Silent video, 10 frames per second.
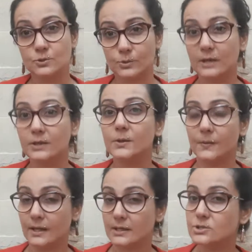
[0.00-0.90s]
you can
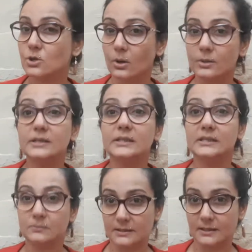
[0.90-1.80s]
correct your
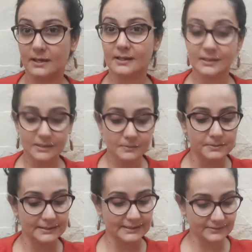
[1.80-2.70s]
anemia. Can you
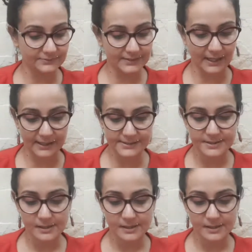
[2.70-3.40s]
believe that?